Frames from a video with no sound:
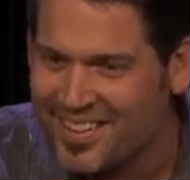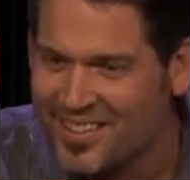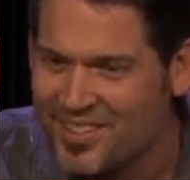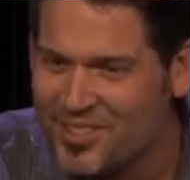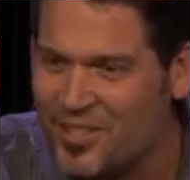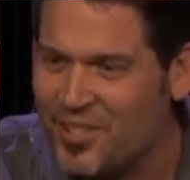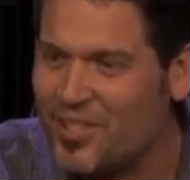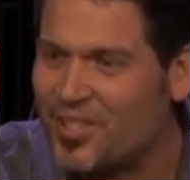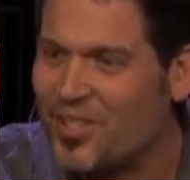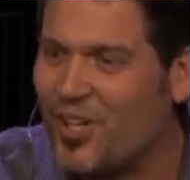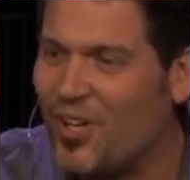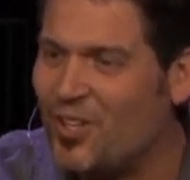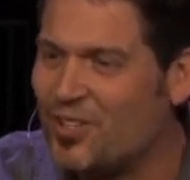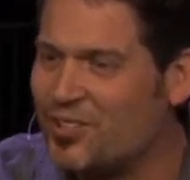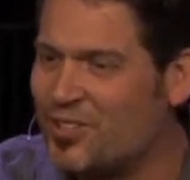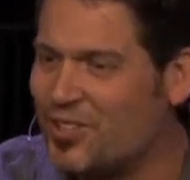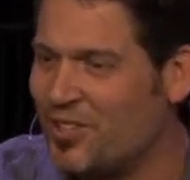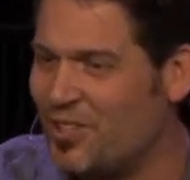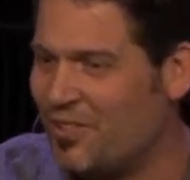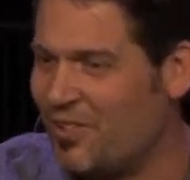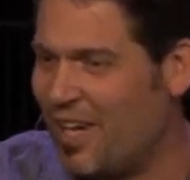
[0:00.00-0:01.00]
to the
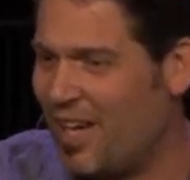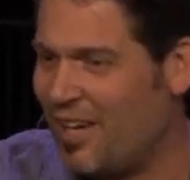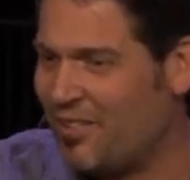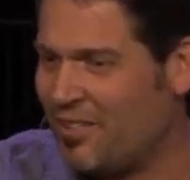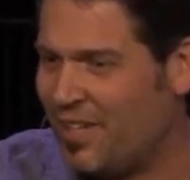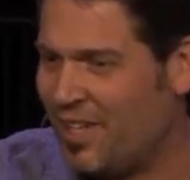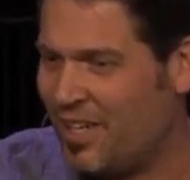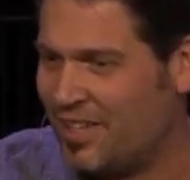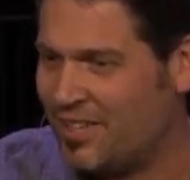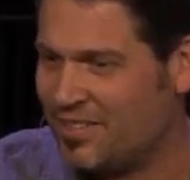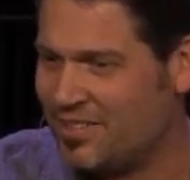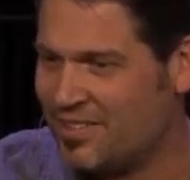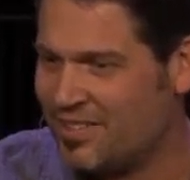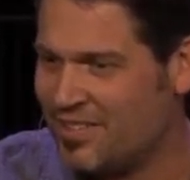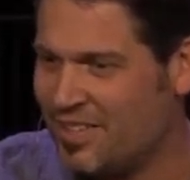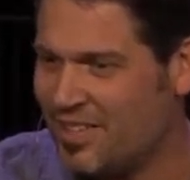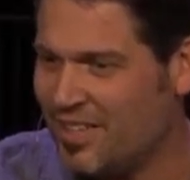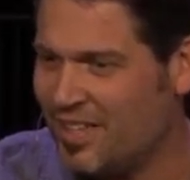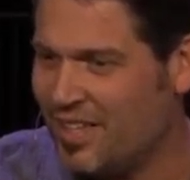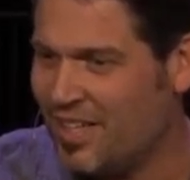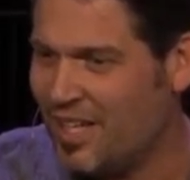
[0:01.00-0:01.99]
culture around us?
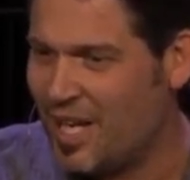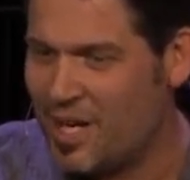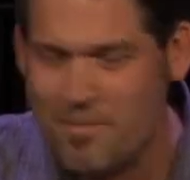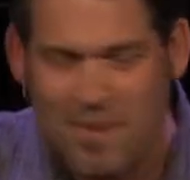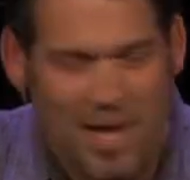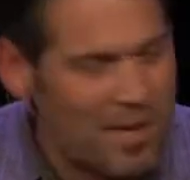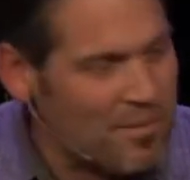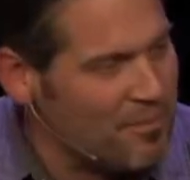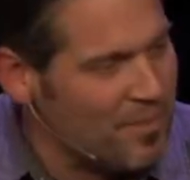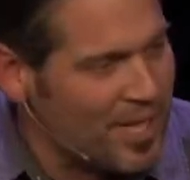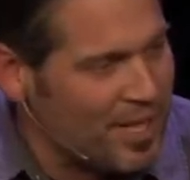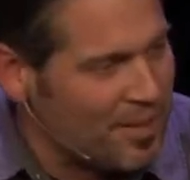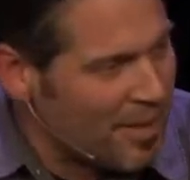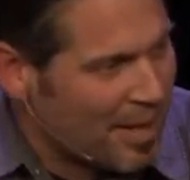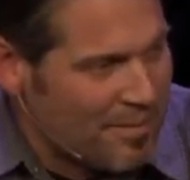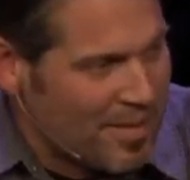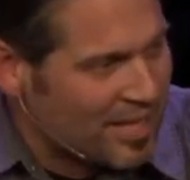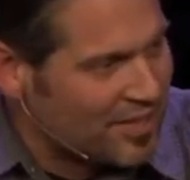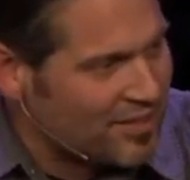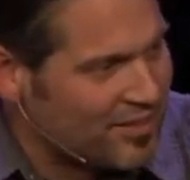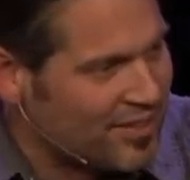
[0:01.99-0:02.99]
I'm not, minim- I'm
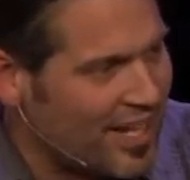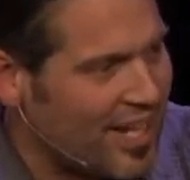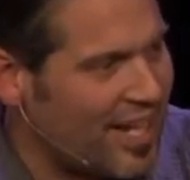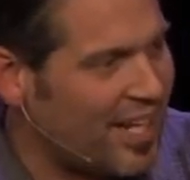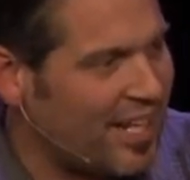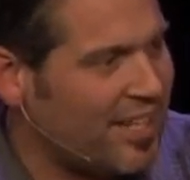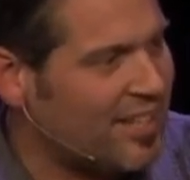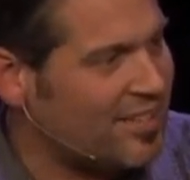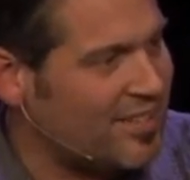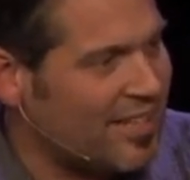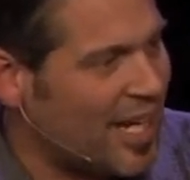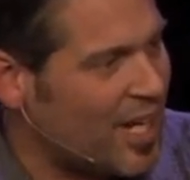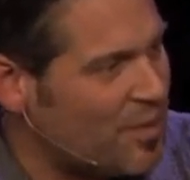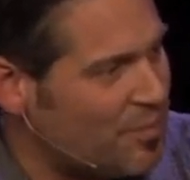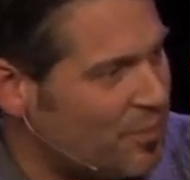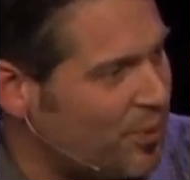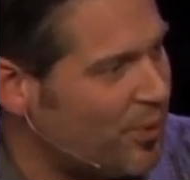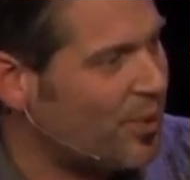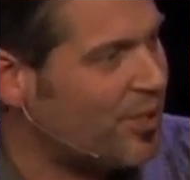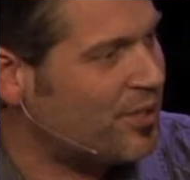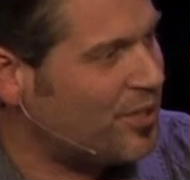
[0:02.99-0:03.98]
not saying it's not
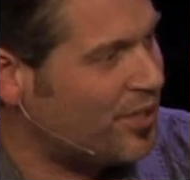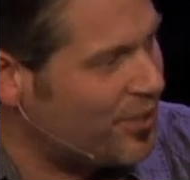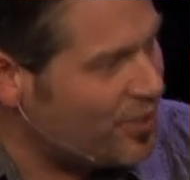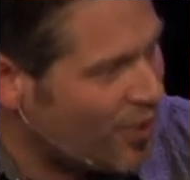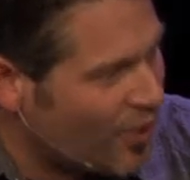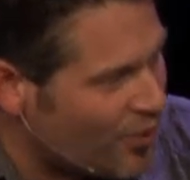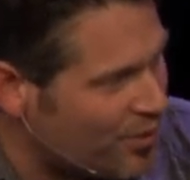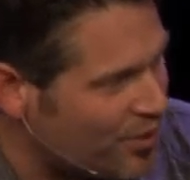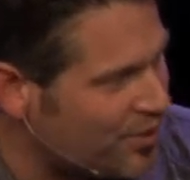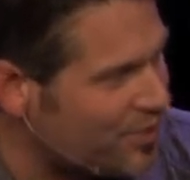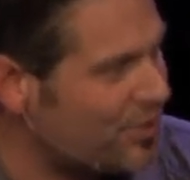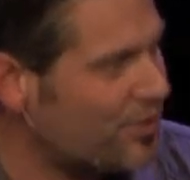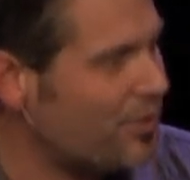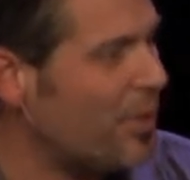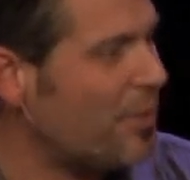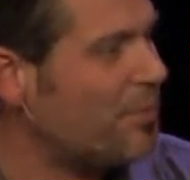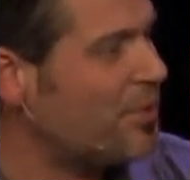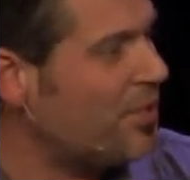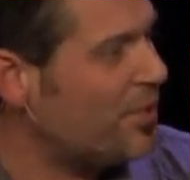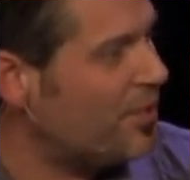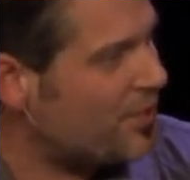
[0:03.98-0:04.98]
important to know the
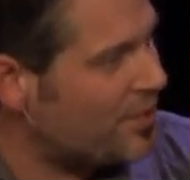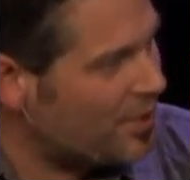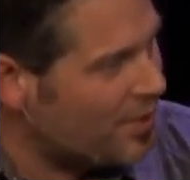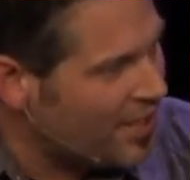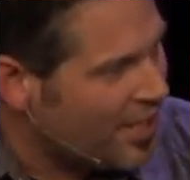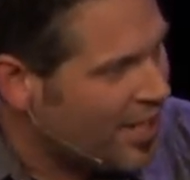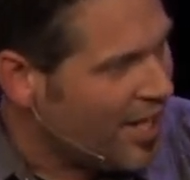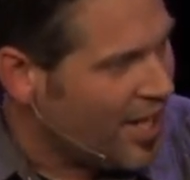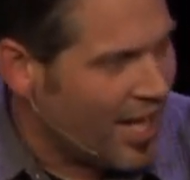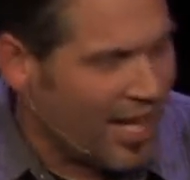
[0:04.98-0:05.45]
scriptures, and,